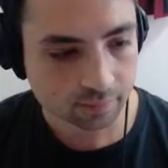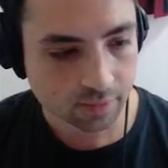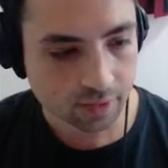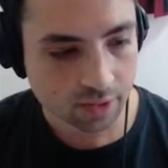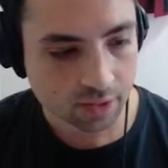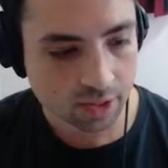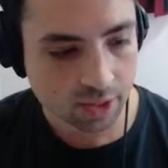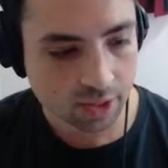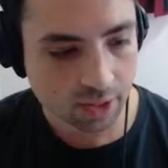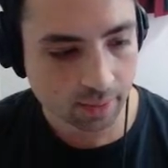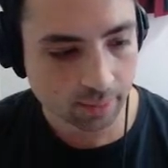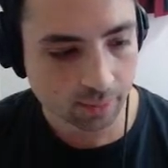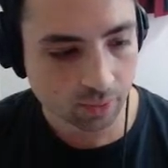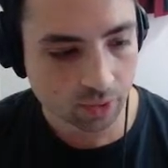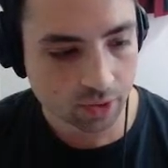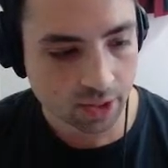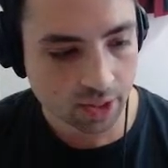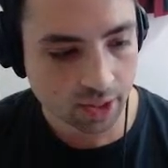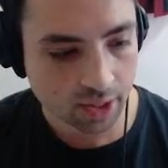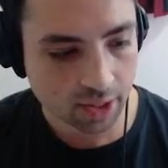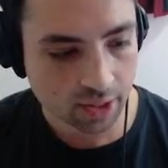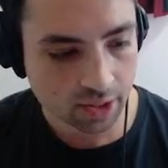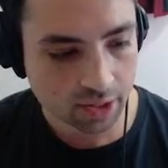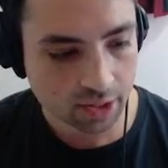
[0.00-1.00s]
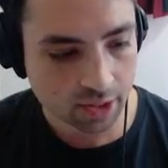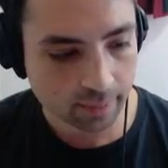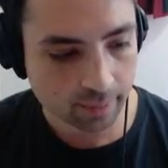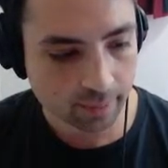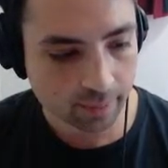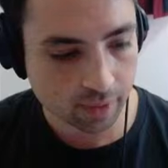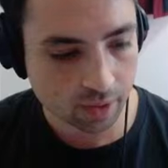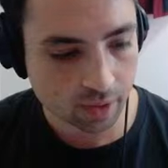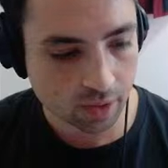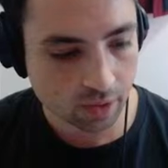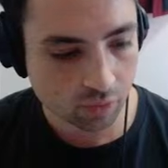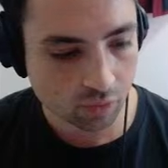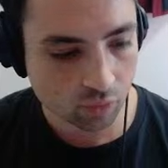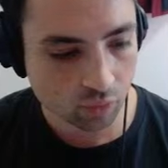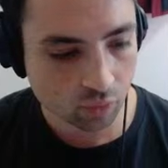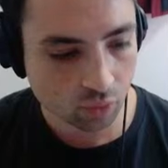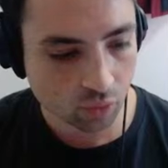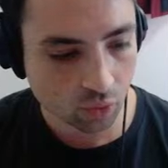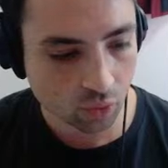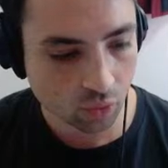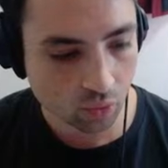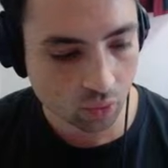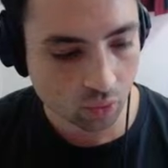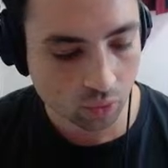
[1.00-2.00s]
sample tank timpani
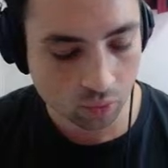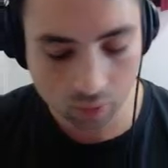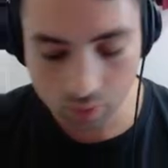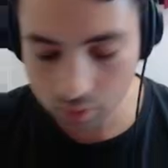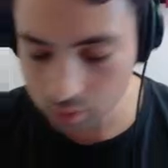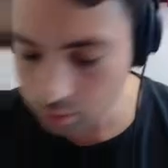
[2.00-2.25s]
roll.